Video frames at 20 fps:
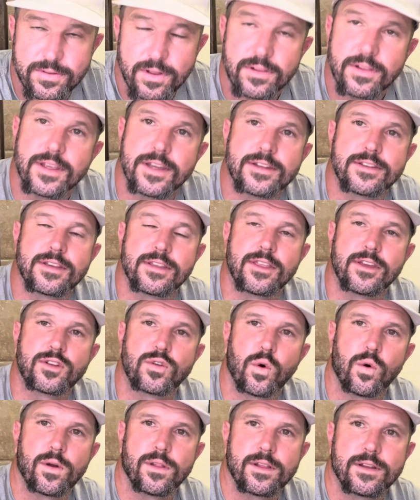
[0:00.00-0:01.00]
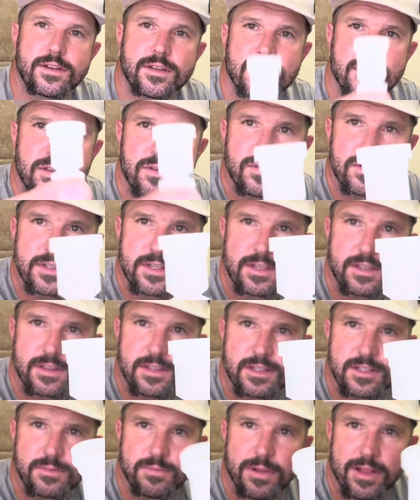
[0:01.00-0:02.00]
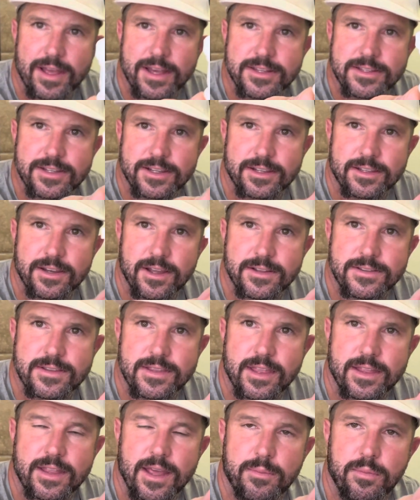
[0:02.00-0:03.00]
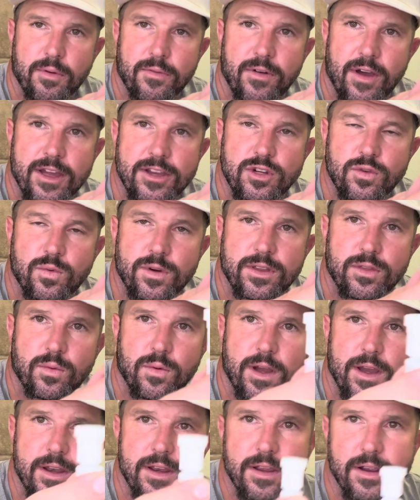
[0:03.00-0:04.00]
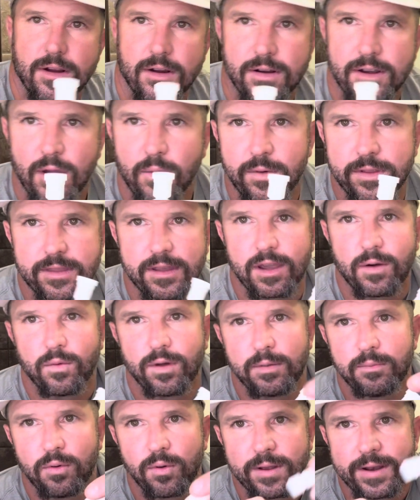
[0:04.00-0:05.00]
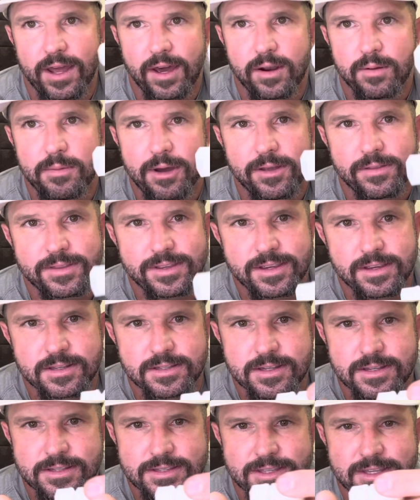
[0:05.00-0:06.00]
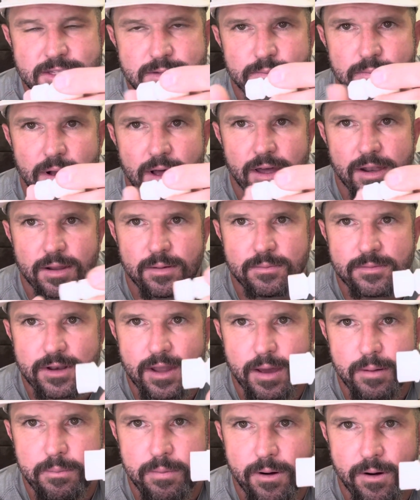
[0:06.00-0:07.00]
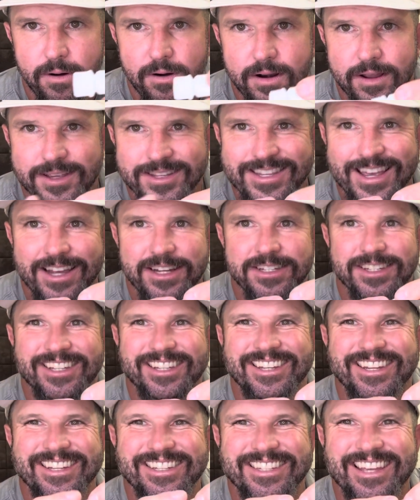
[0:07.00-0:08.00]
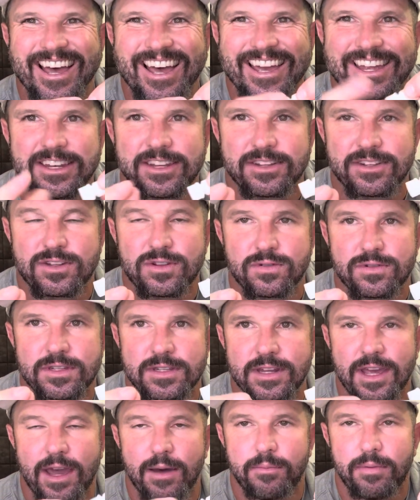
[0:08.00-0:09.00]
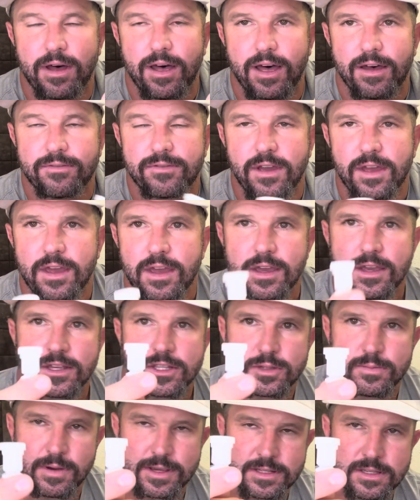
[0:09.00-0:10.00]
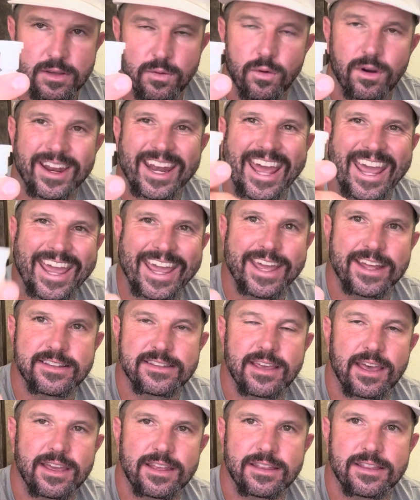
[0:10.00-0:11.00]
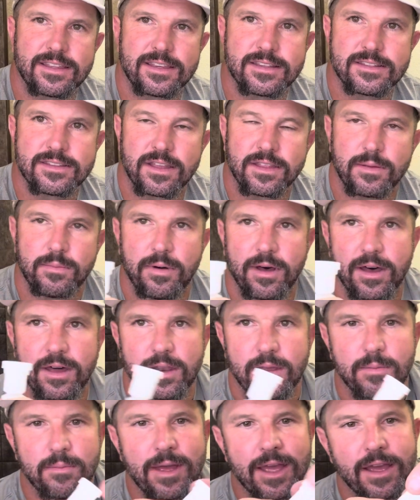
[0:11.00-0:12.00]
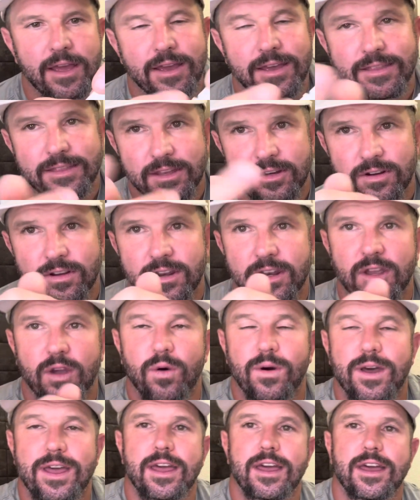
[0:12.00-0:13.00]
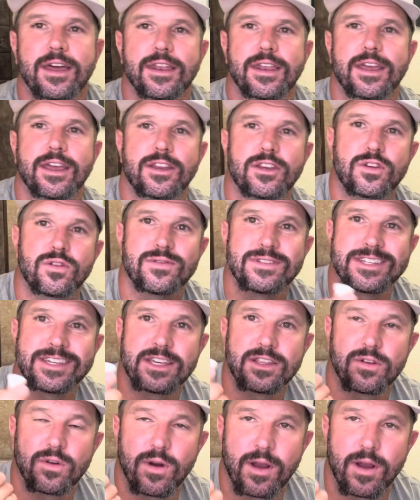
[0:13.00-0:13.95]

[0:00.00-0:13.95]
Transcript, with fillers: the lid to the toilet using these plastic nuts that they provide you with right here. Now, one thing I wanna point out about these is this bottom nut part is actually designed to snap off. So basically we're gonna hand tighten these on the bottom, then you're gonna go ahead and use either